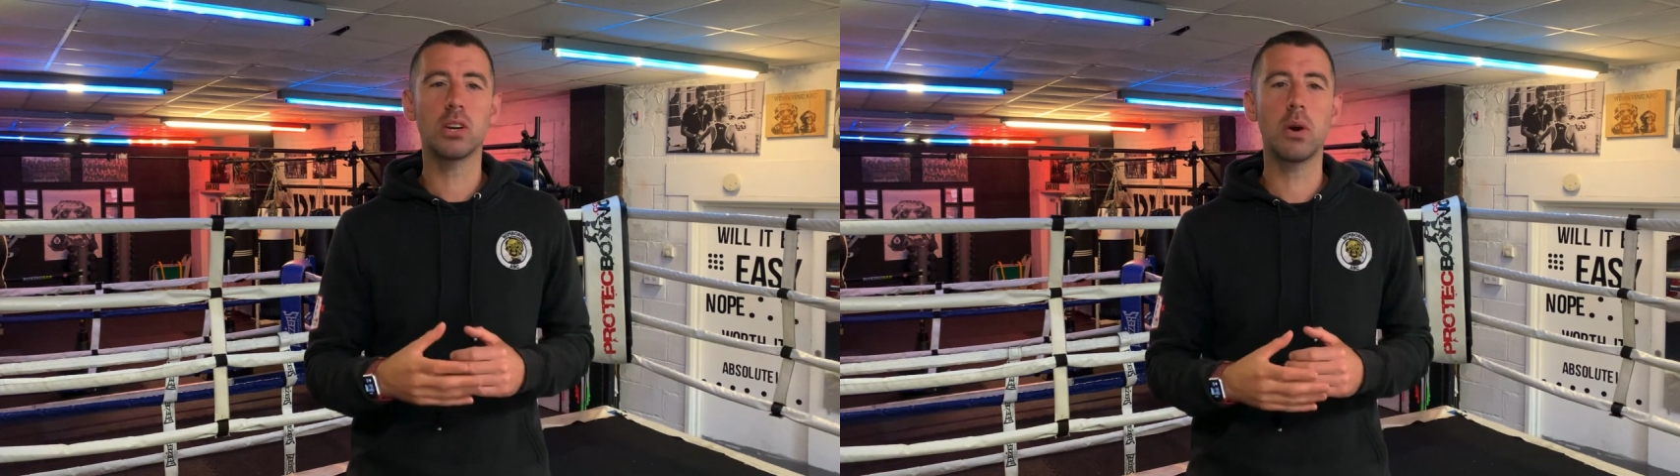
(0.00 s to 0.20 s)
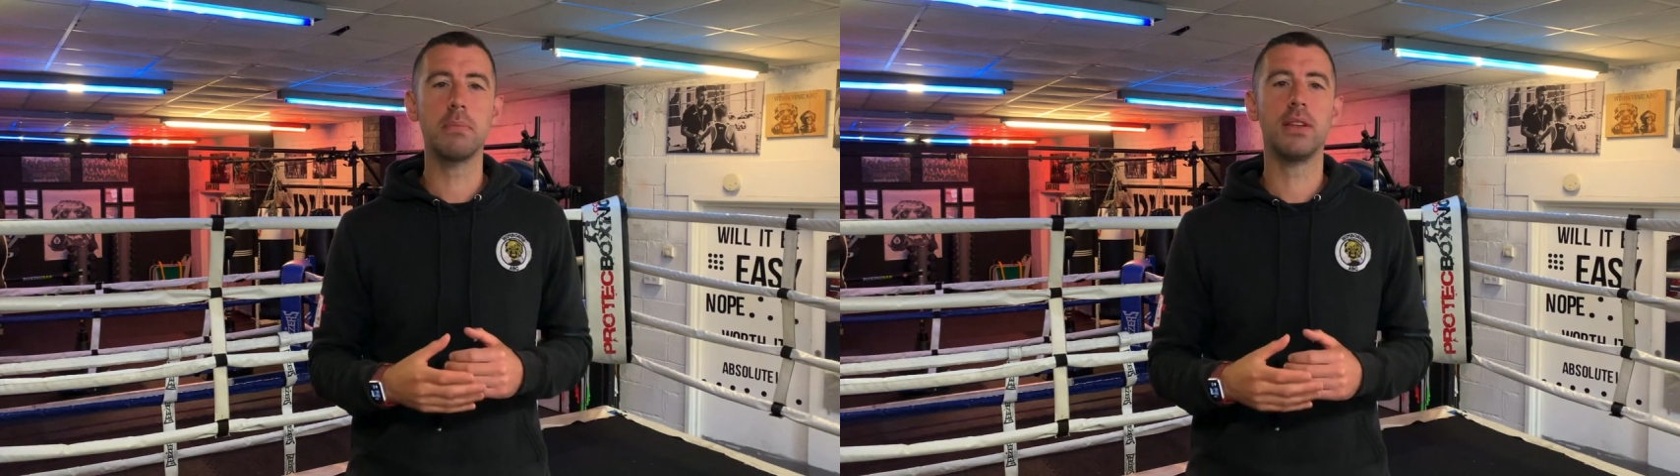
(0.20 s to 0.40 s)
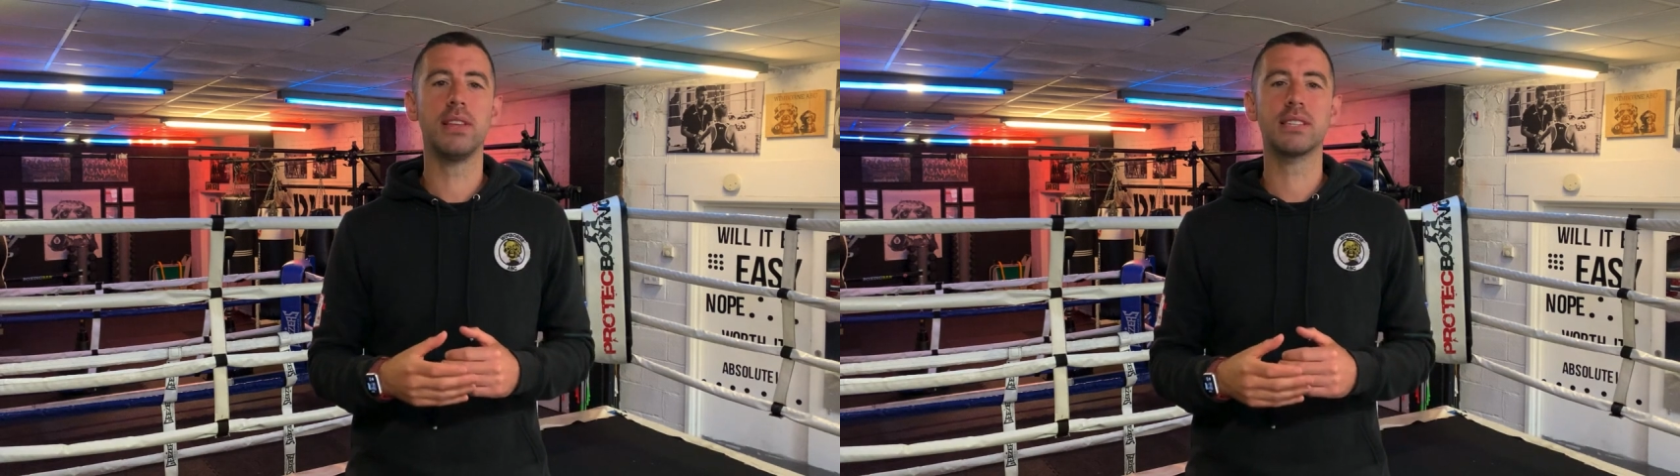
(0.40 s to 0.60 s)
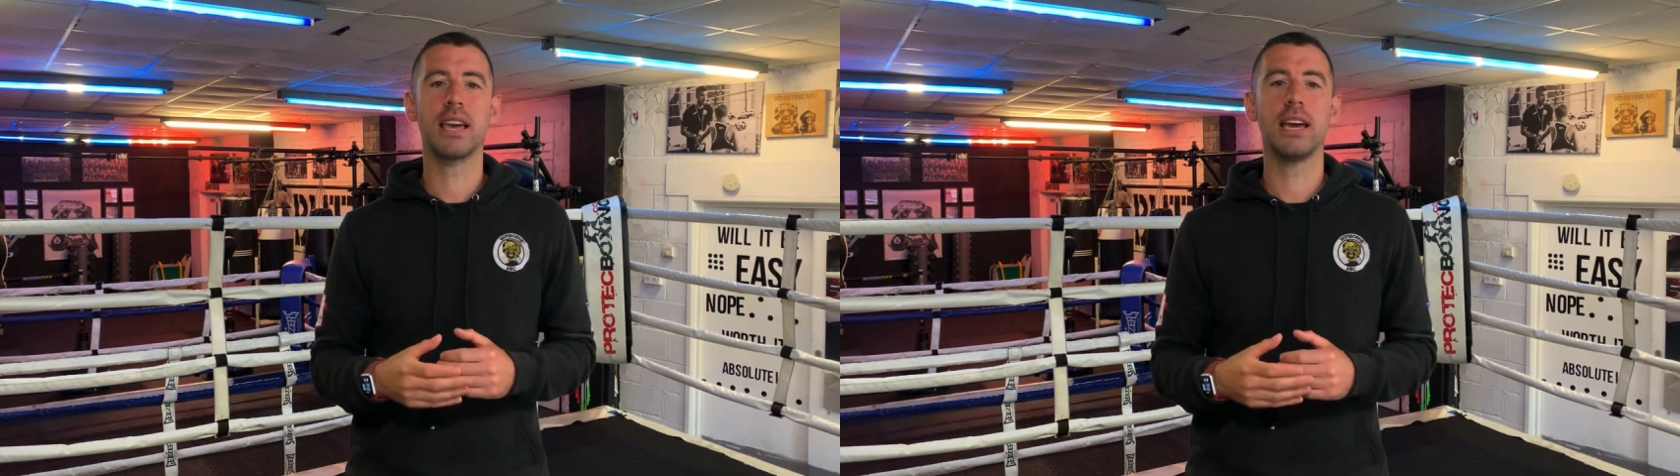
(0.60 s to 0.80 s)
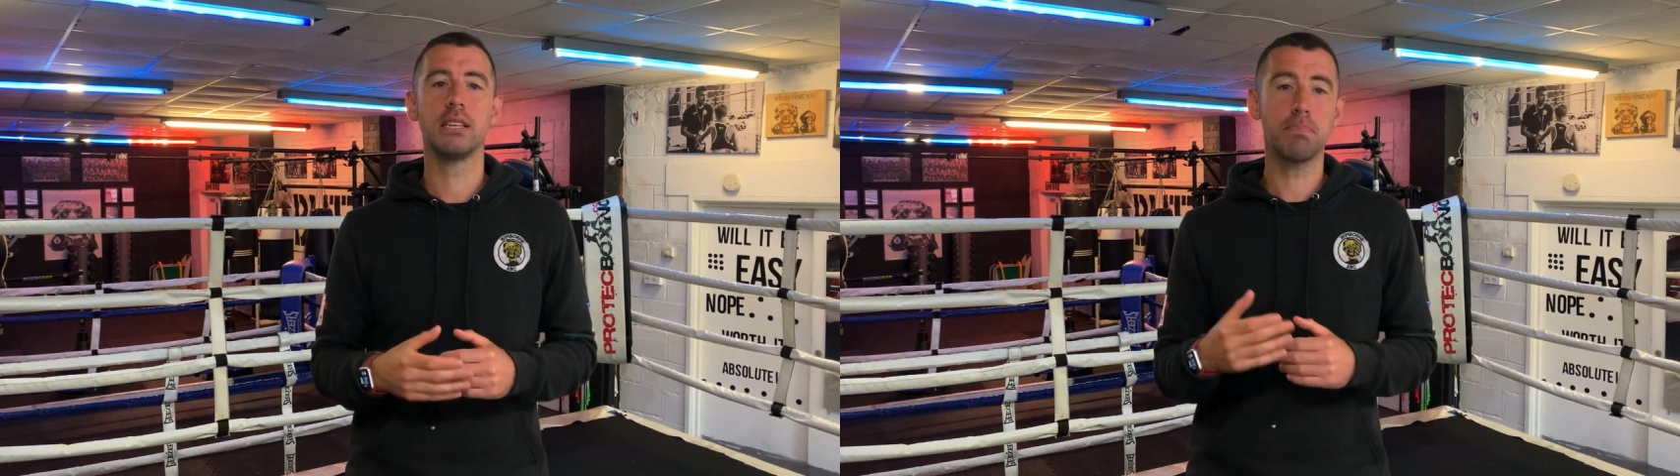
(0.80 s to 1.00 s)
equipment in this
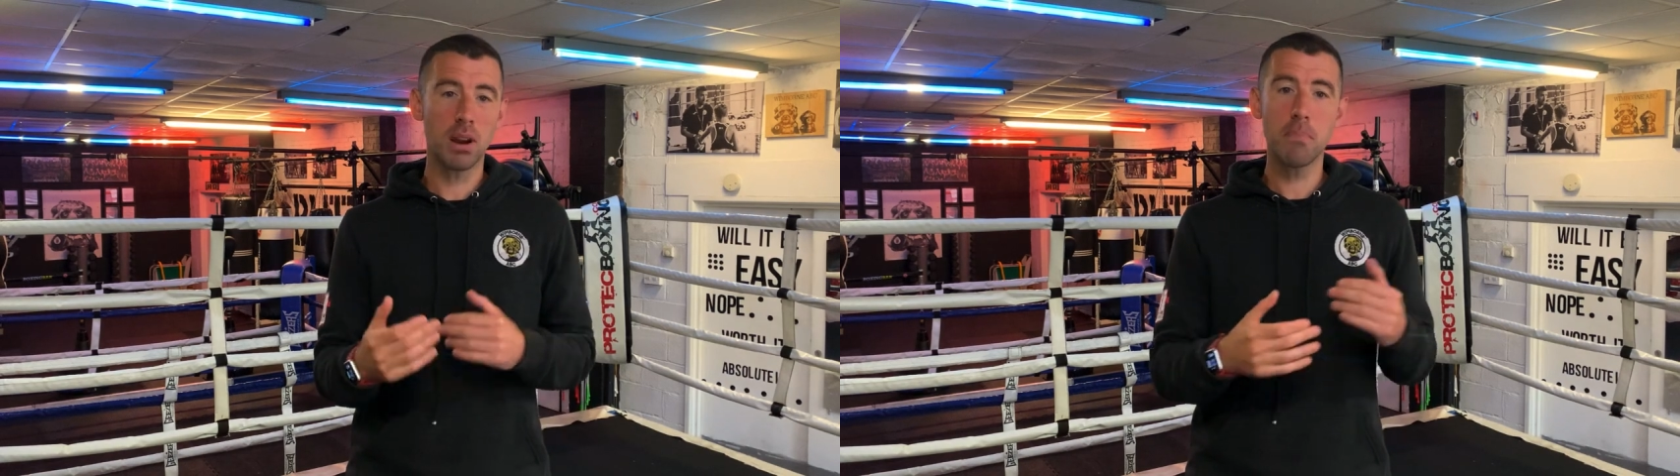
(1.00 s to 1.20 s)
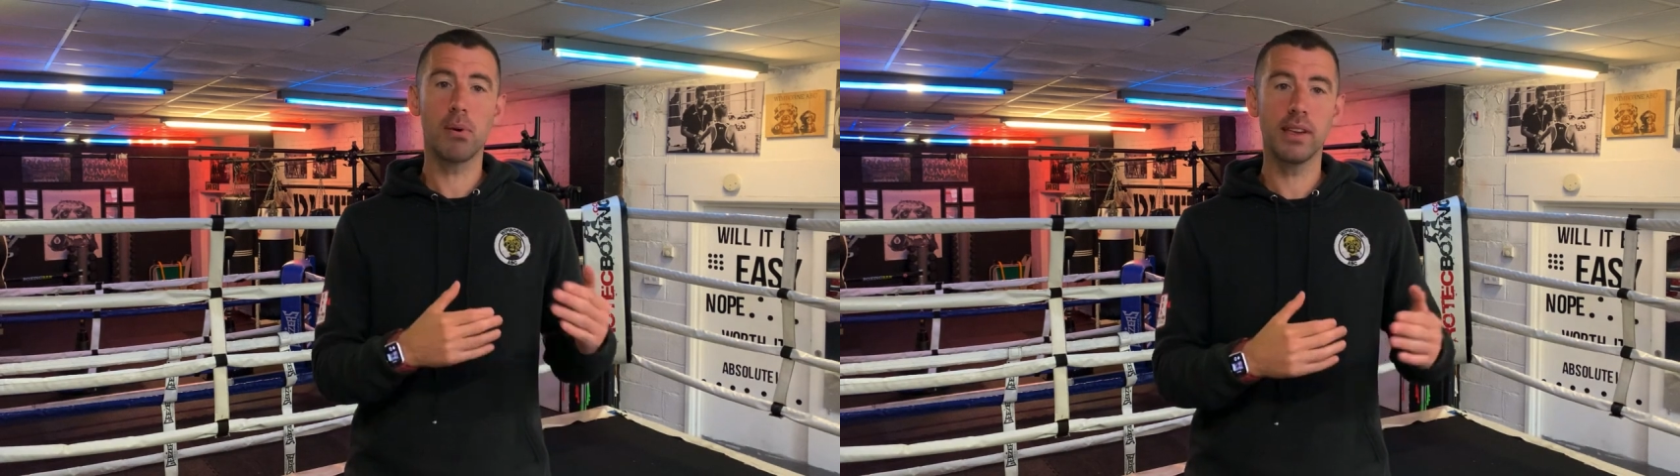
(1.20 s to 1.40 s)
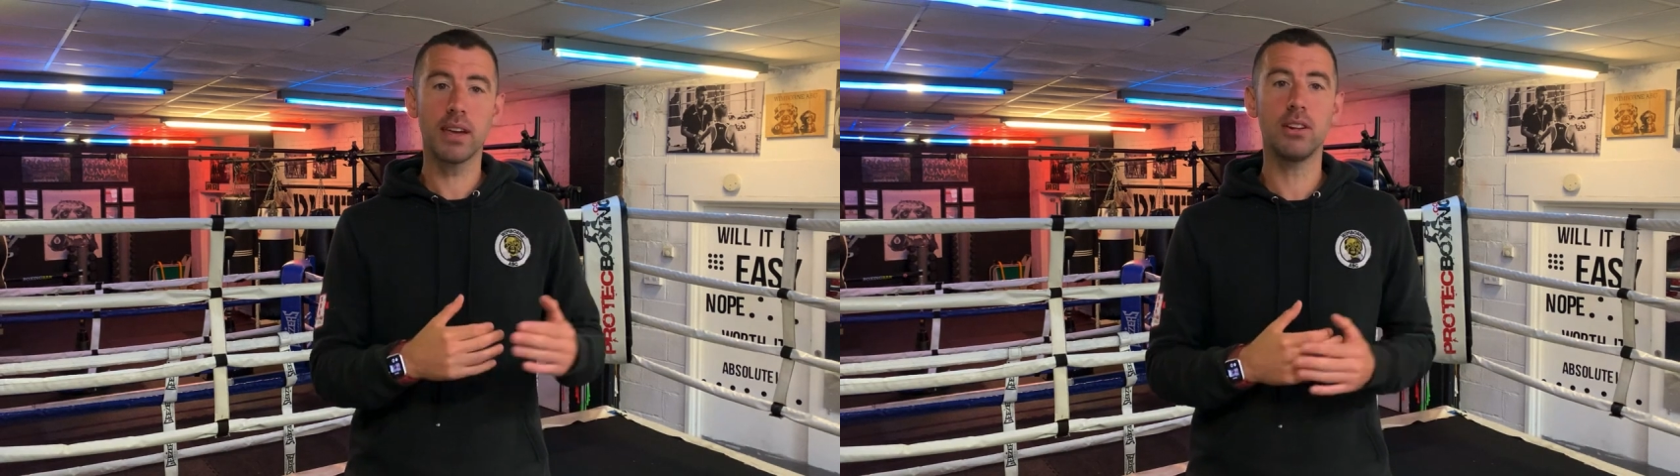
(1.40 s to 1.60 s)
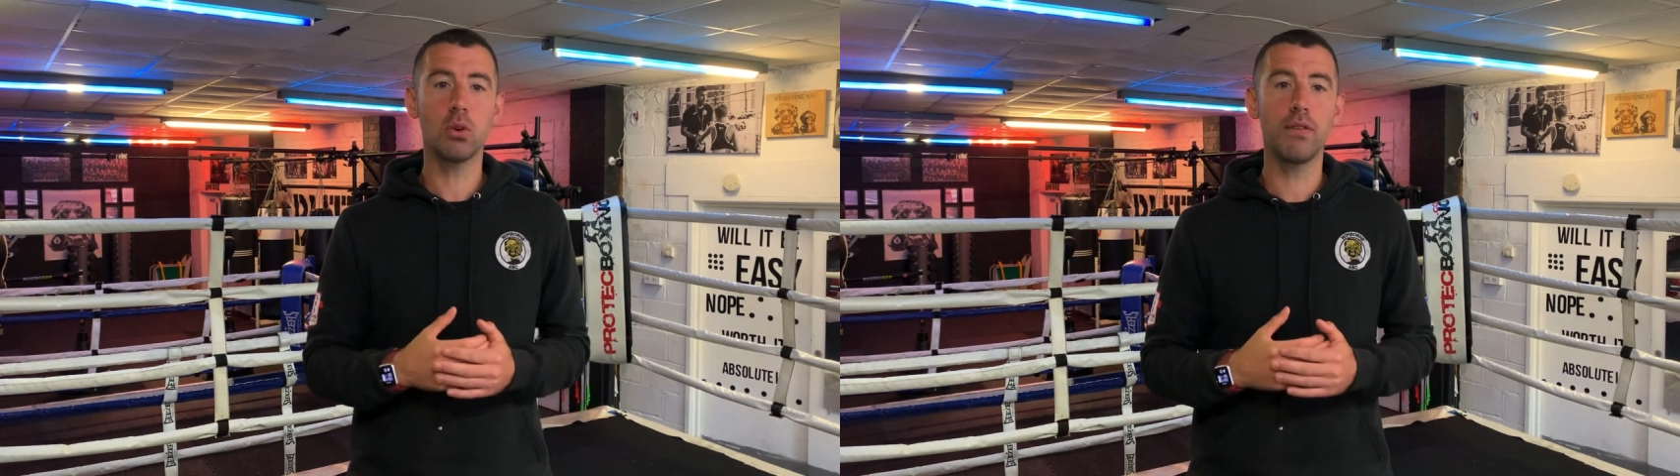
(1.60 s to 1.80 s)
case, but I'm probably going to do